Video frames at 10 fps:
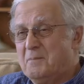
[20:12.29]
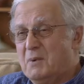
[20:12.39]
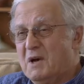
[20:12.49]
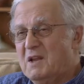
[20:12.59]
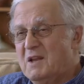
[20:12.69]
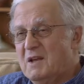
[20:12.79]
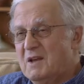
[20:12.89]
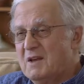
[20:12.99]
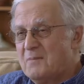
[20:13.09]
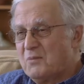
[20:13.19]
But
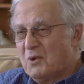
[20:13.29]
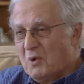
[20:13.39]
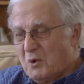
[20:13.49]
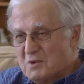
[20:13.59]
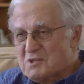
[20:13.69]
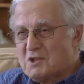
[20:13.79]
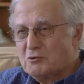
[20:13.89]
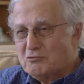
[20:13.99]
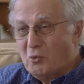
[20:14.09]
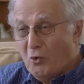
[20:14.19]
what was so
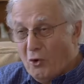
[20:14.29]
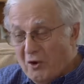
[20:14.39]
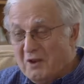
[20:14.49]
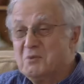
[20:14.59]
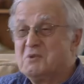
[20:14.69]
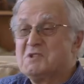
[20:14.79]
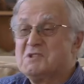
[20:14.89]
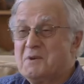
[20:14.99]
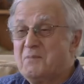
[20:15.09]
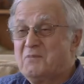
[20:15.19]
rewarding was